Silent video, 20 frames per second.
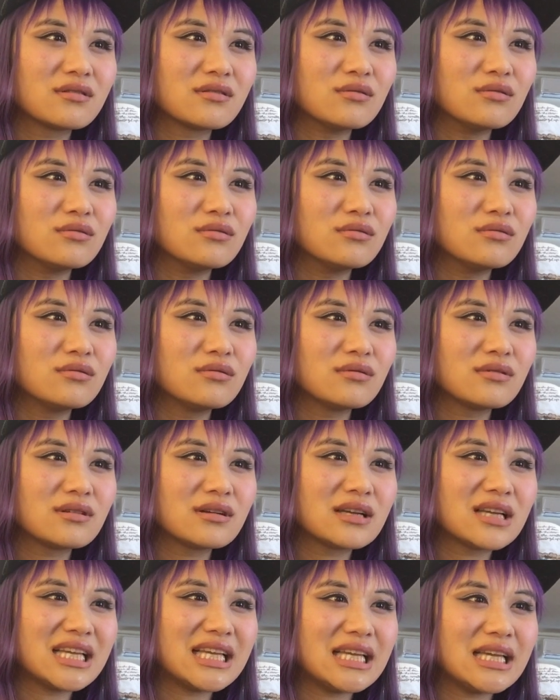
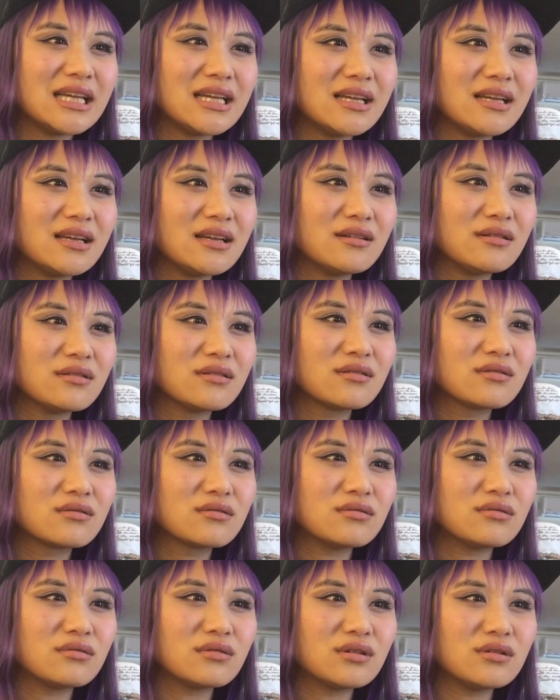Gugi.
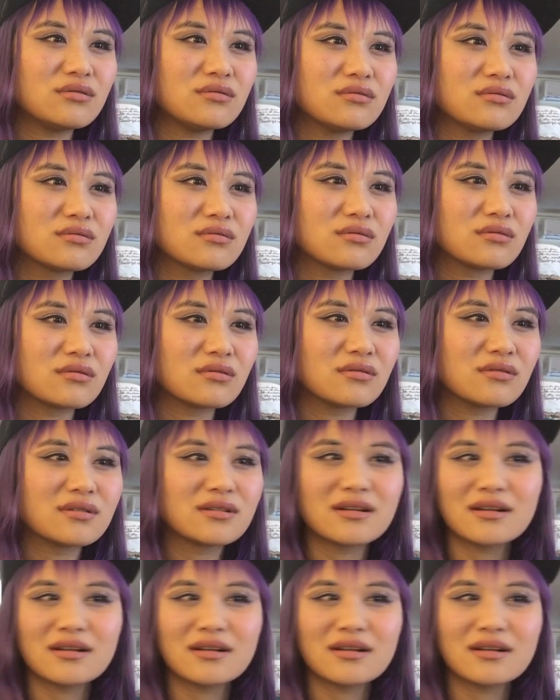Gugiogro.